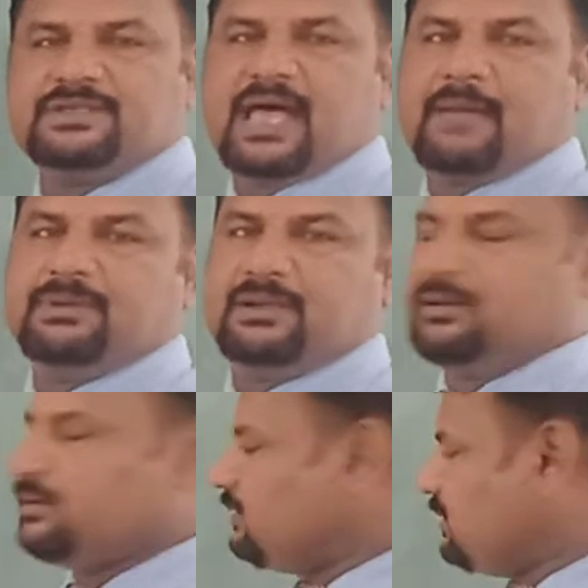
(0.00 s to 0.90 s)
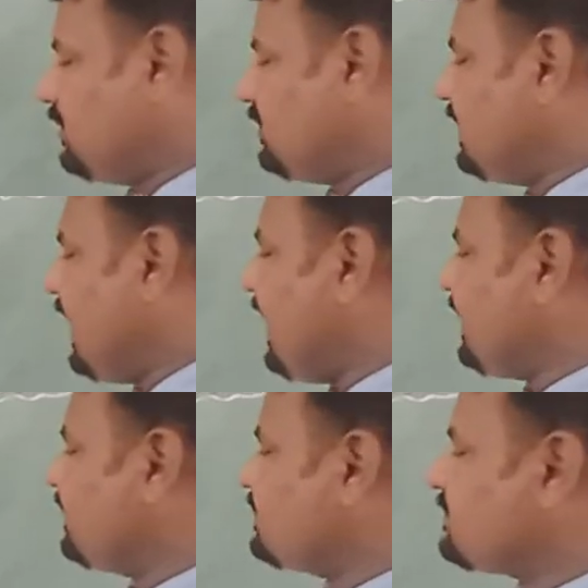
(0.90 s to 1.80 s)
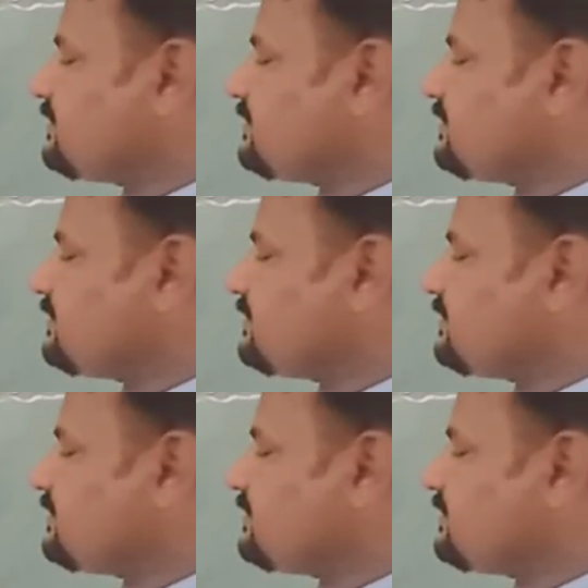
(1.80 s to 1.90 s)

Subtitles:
apple, the larynx.